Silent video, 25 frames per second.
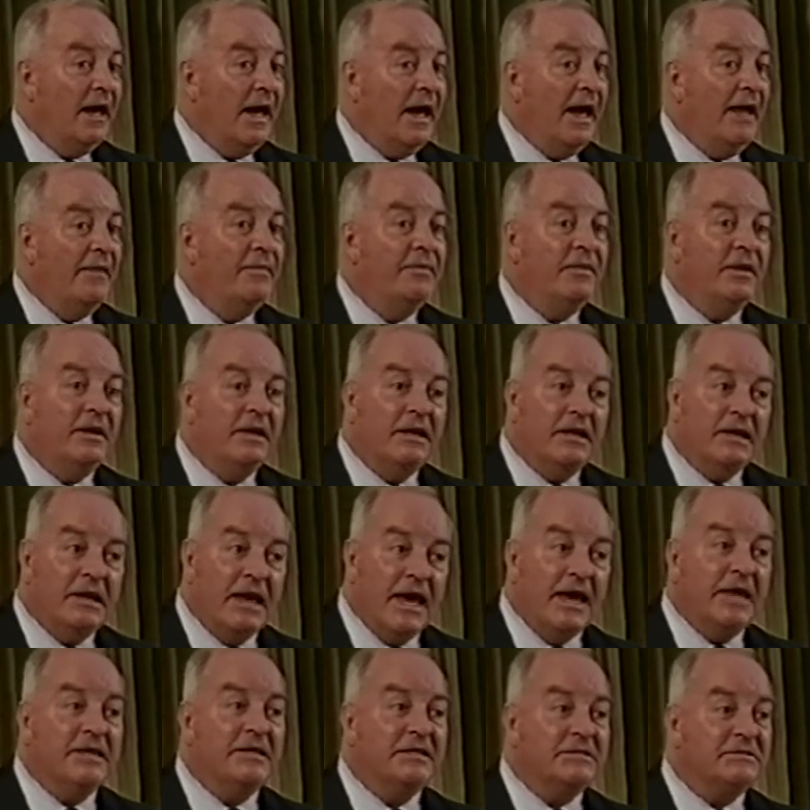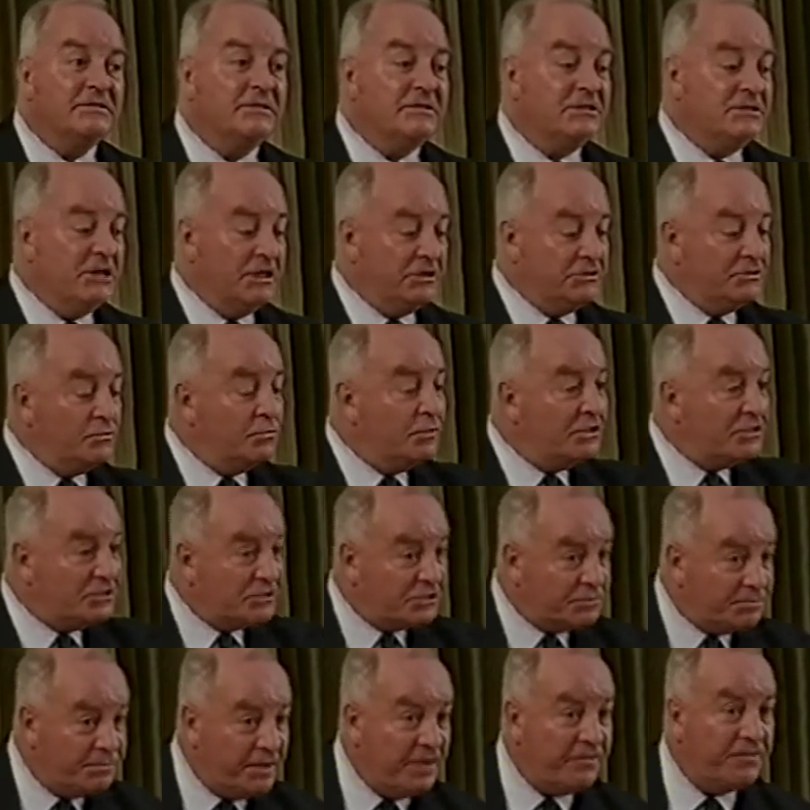And the latest decision, which
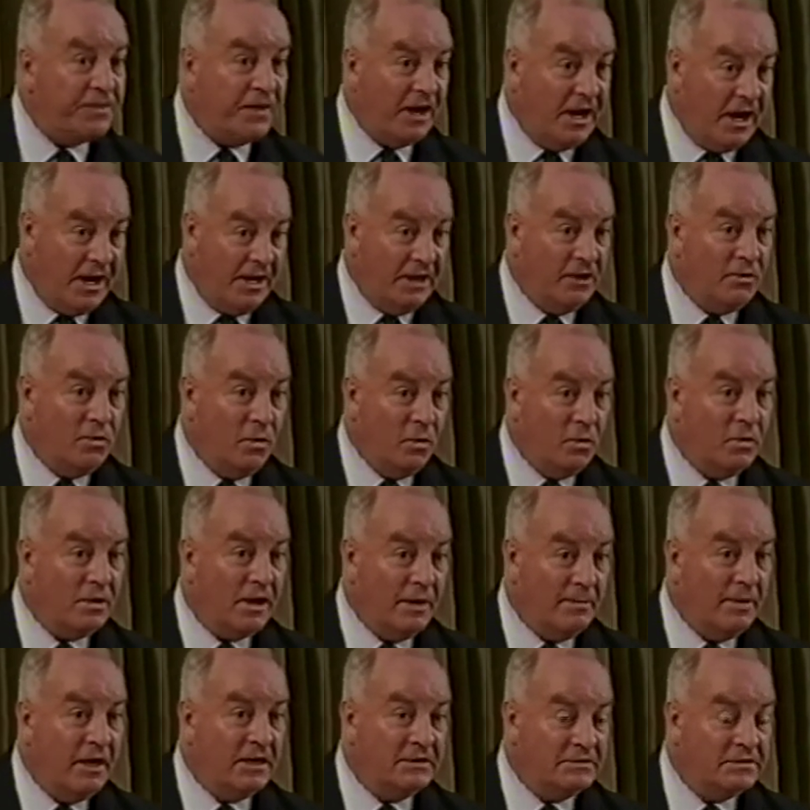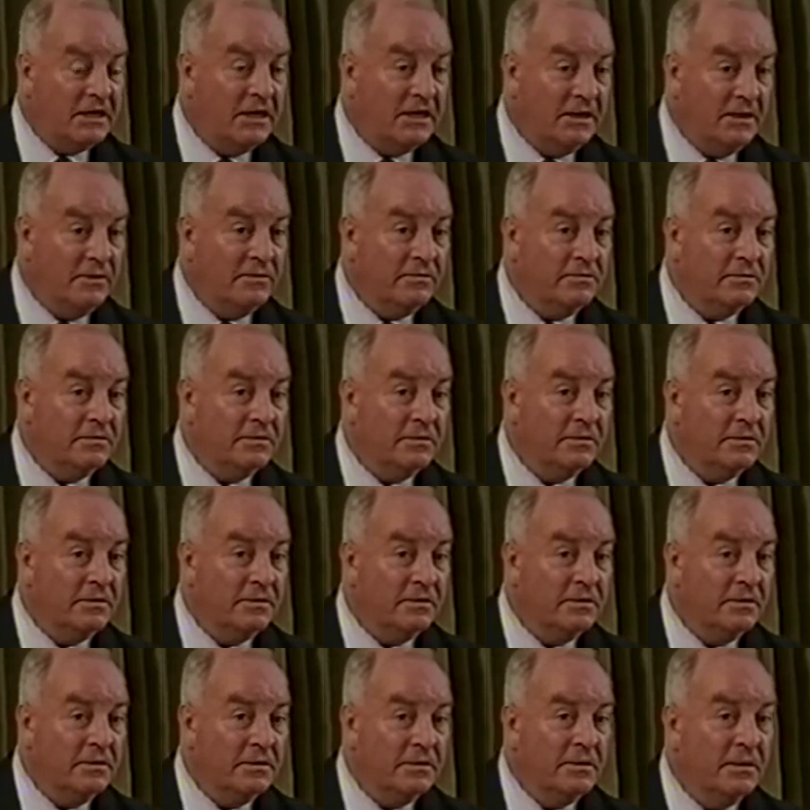split the High Court, I might tell you,
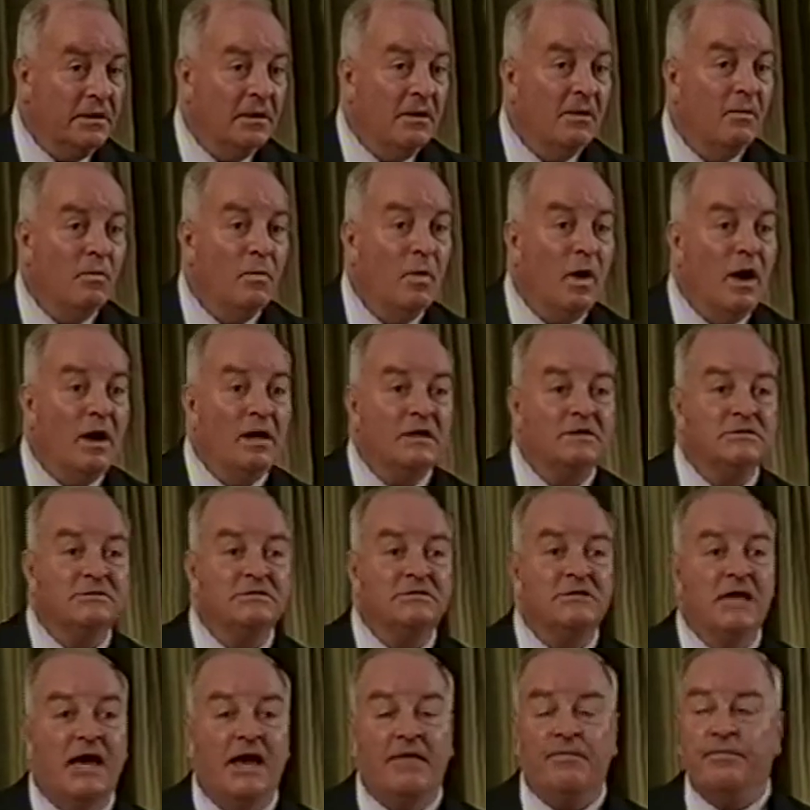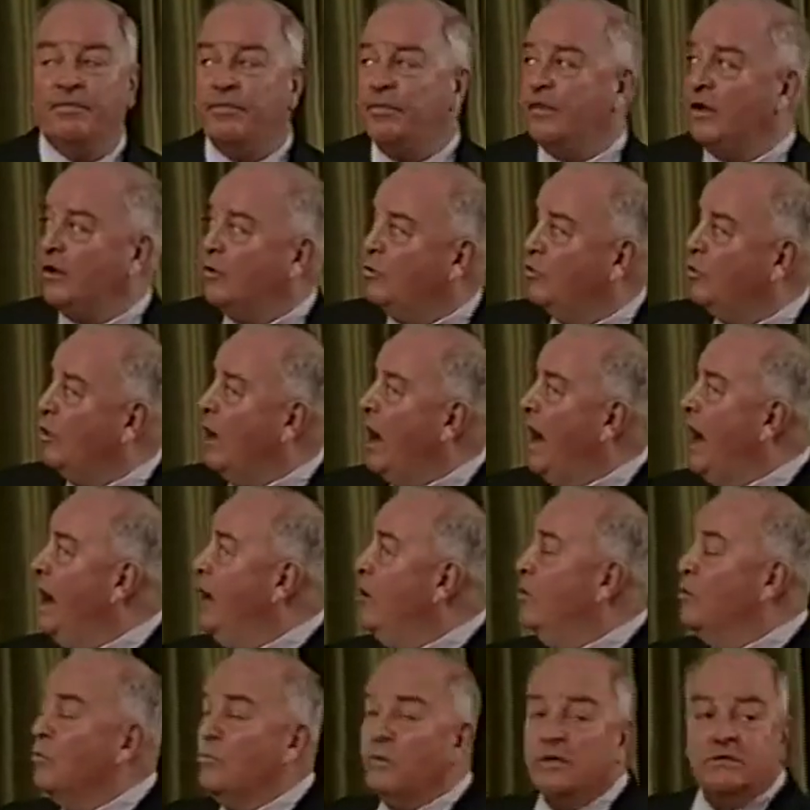was that the
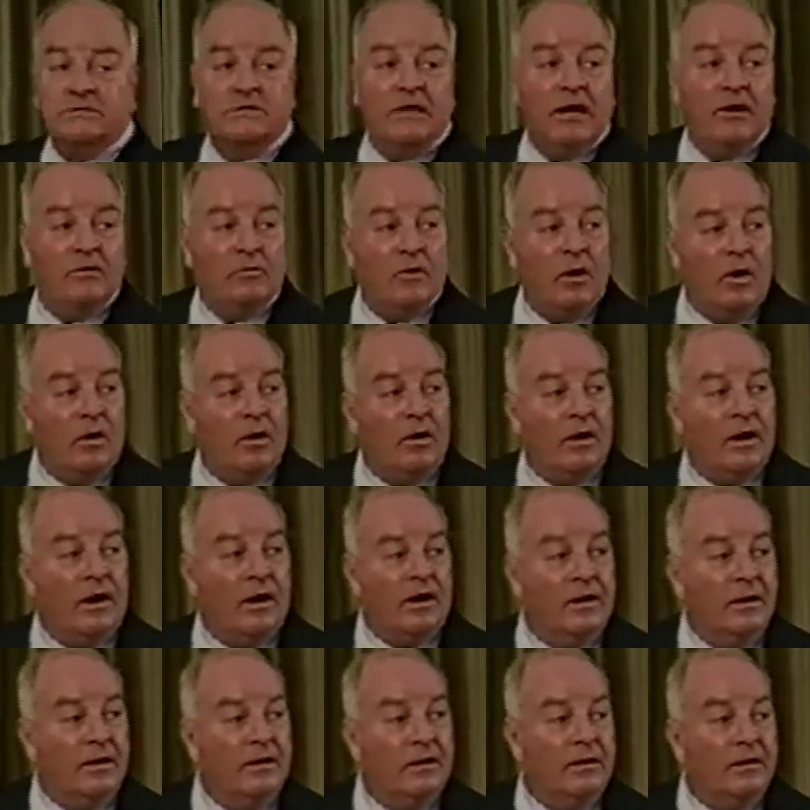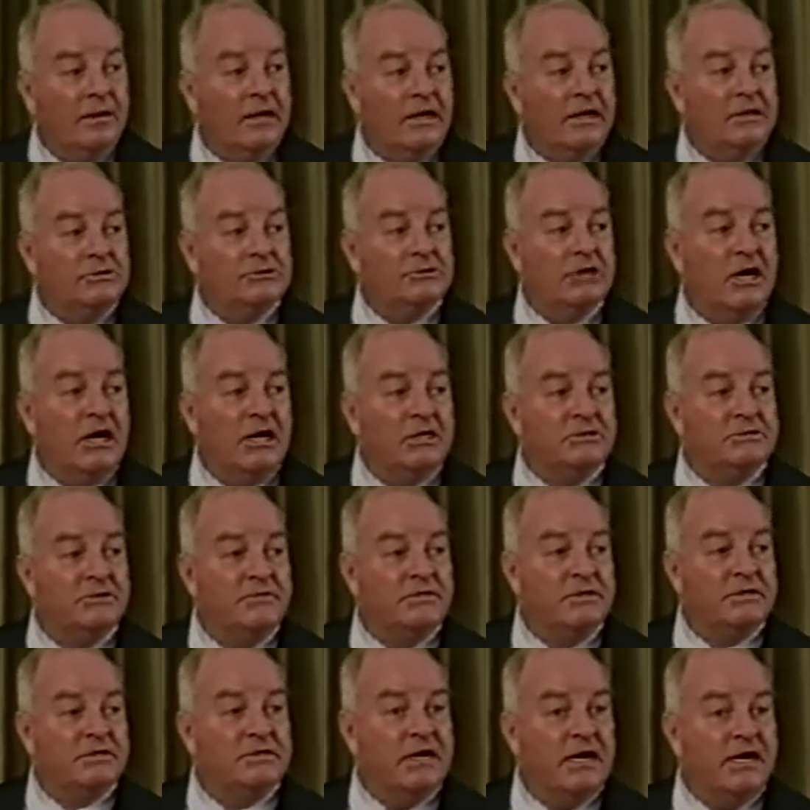Crown was no longer in charge
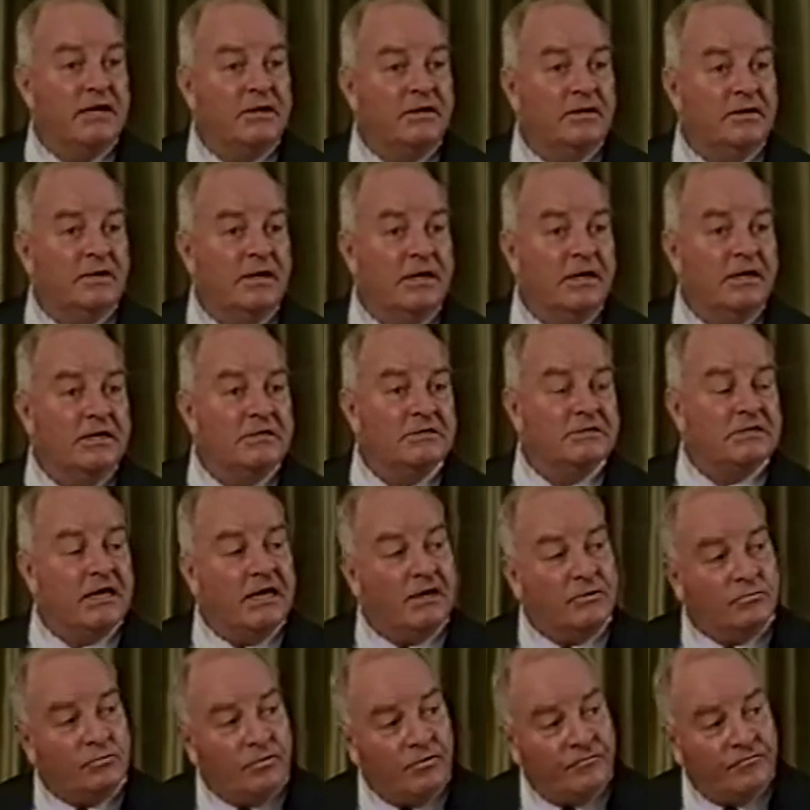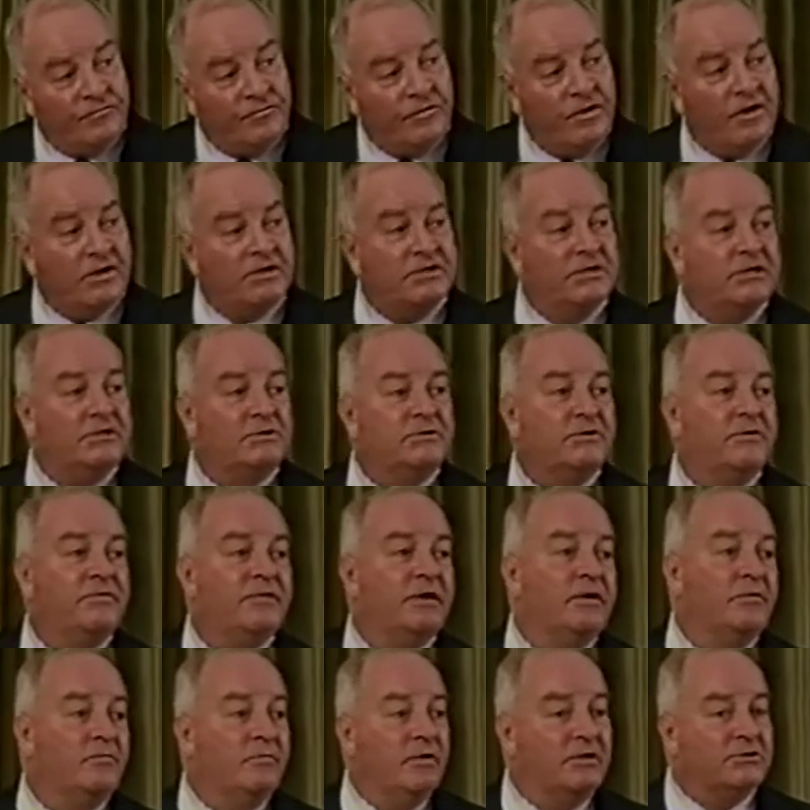of the title deeds. It reverted to
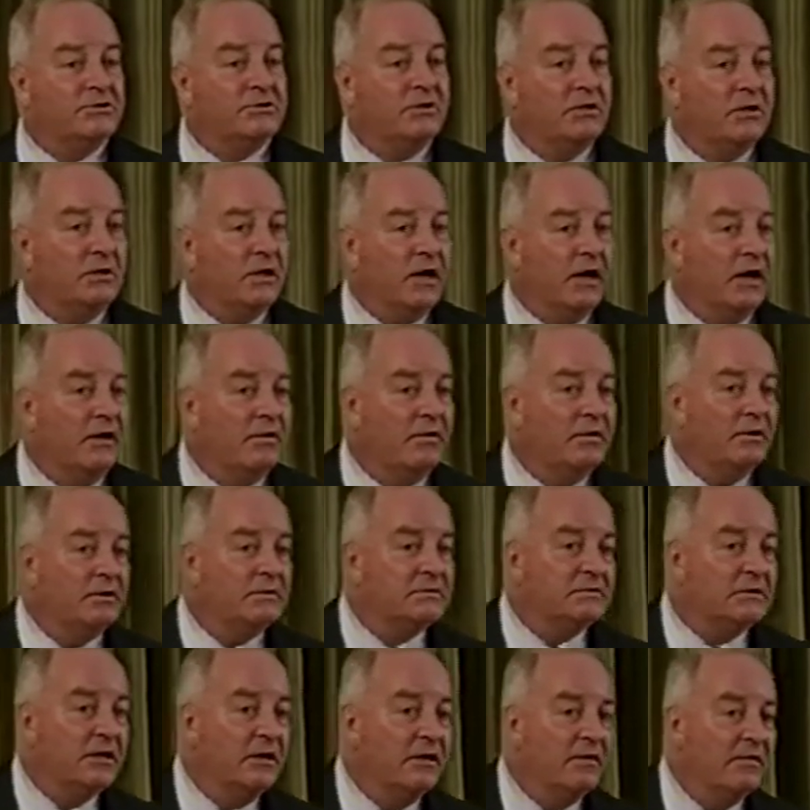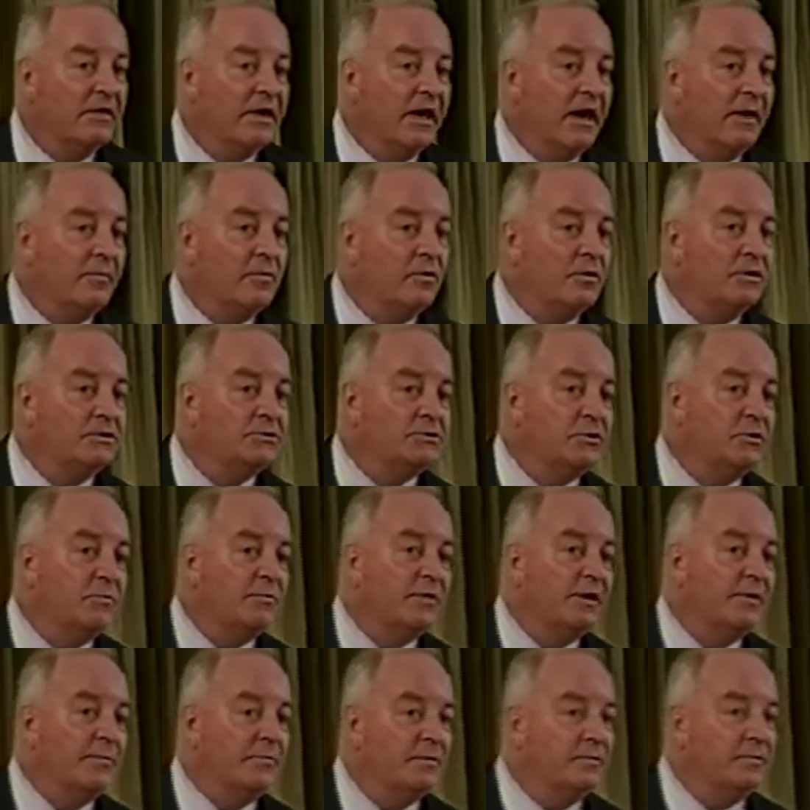the original owners, the Aboriginal
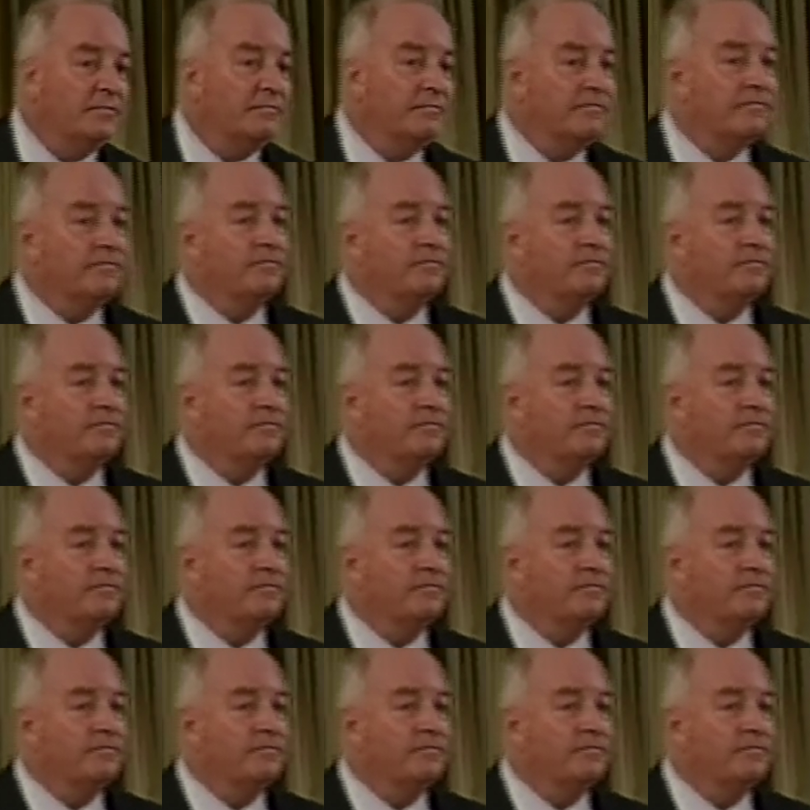people.